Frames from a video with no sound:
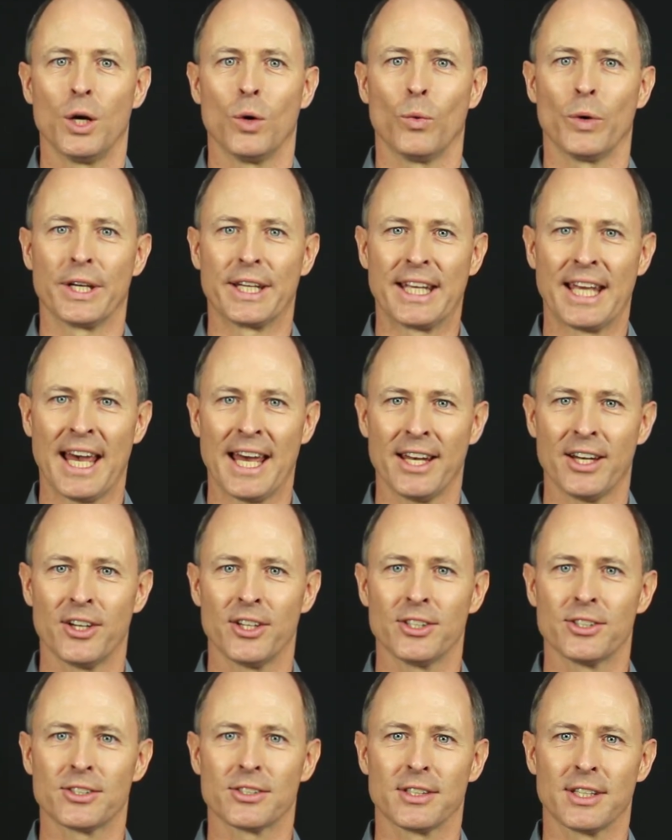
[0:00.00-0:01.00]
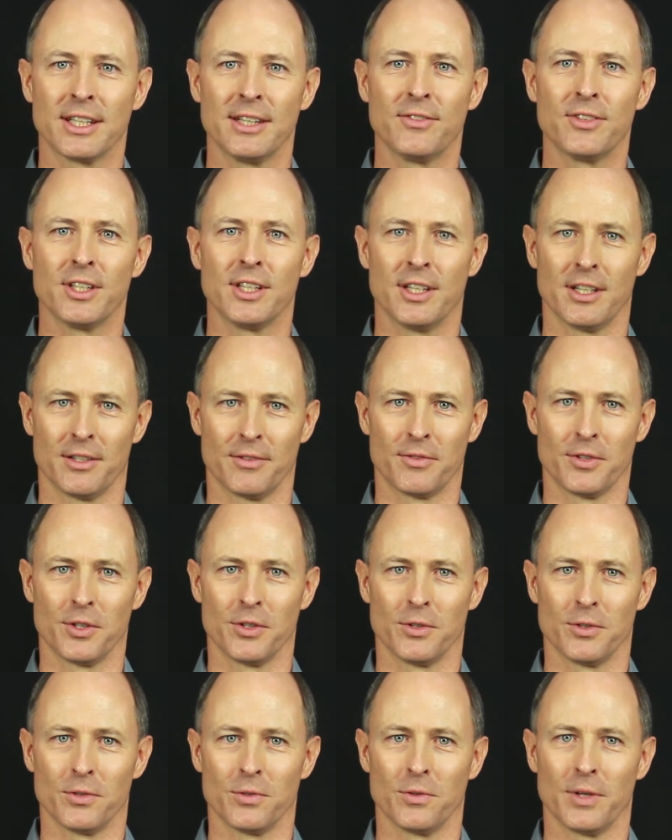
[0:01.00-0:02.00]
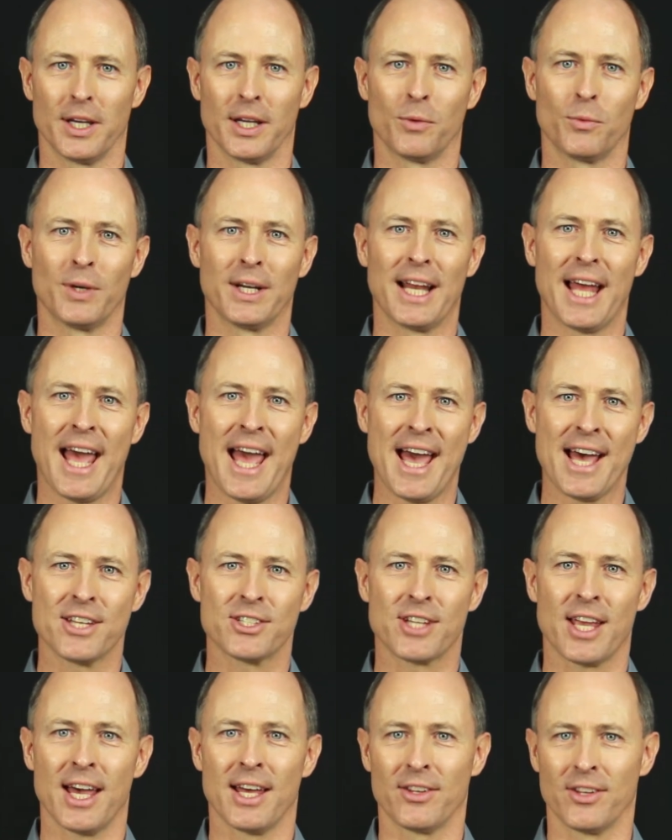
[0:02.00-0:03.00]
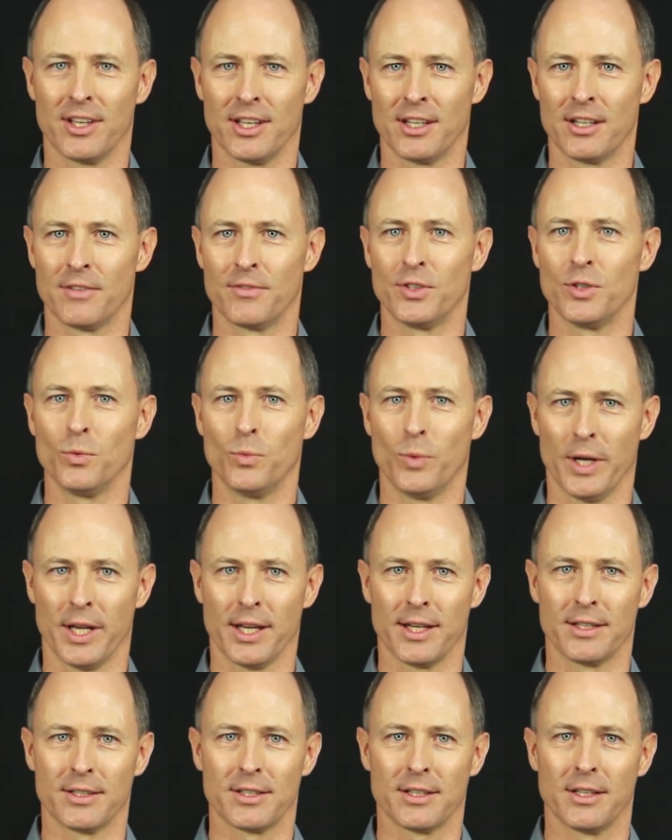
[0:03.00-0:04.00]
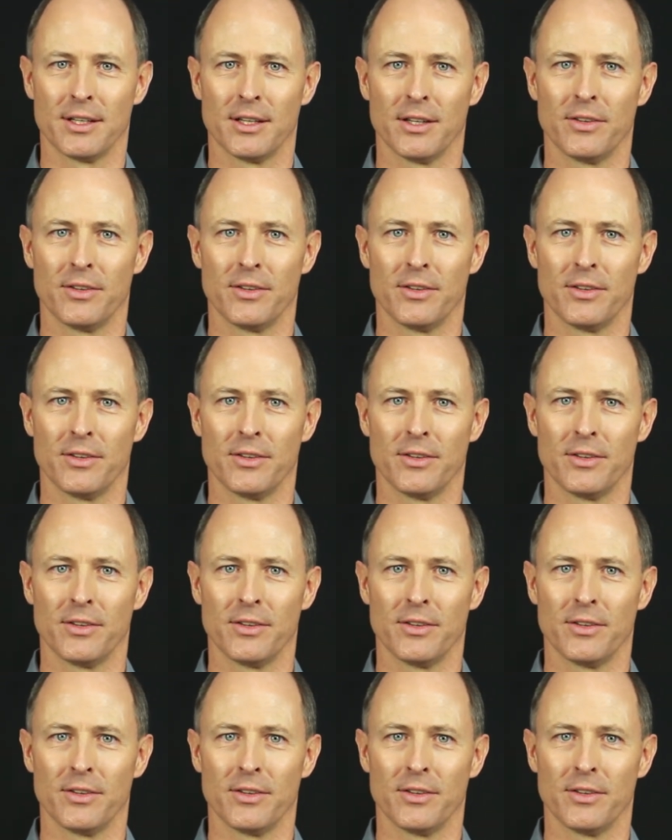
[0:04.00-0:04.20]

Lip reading: When candidates leave the interview and when asked how the interview went,